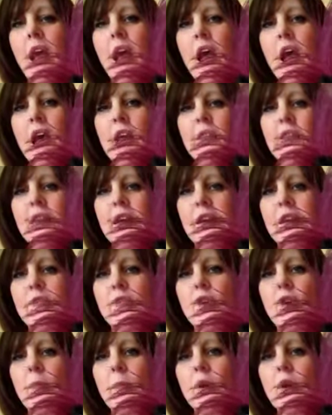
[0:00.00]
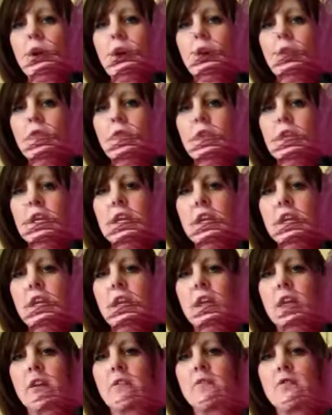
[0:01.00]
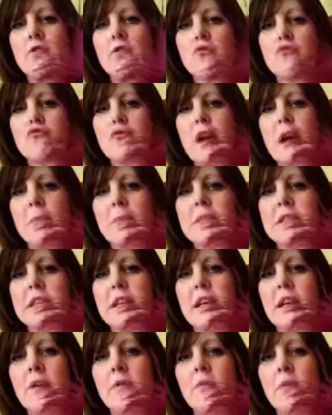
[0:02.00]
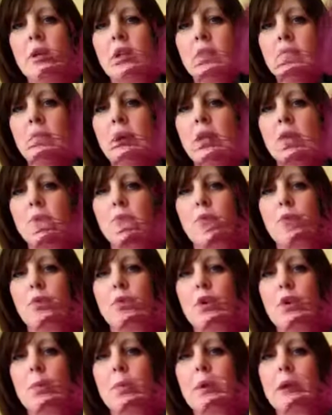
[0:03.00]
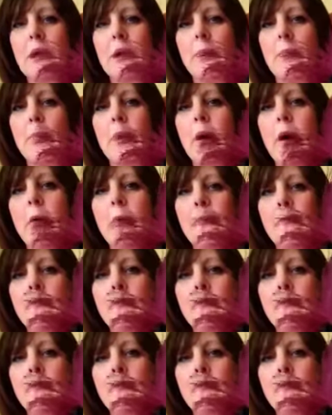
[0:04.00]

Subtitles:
And then I've got my cotton reel and I've just wrapped it with Madame Perrault paper